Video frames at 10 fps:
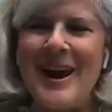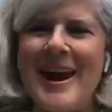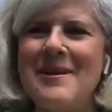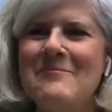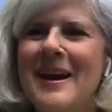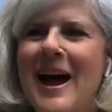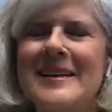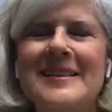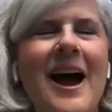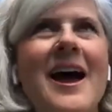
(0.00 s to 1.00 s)
great, but
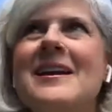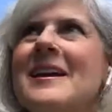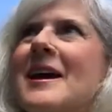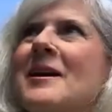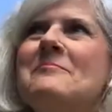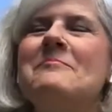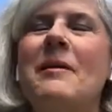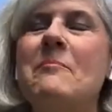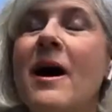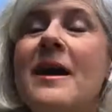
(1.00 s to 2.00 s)
I, I am,
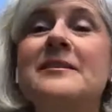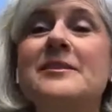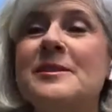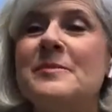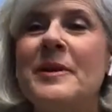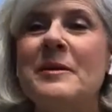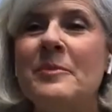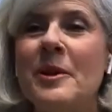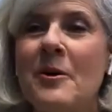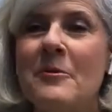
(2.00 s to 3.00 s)
my mind is just
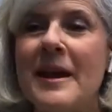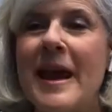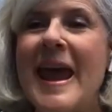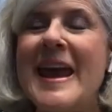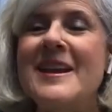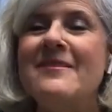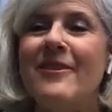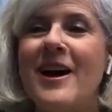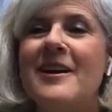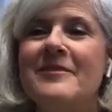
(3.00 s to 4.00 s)
being blown.
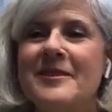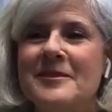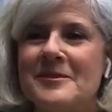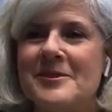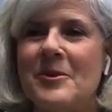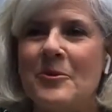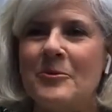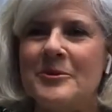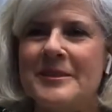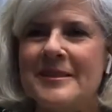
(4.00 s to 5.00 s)
85 years
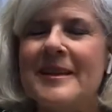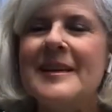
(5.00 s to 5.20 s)
old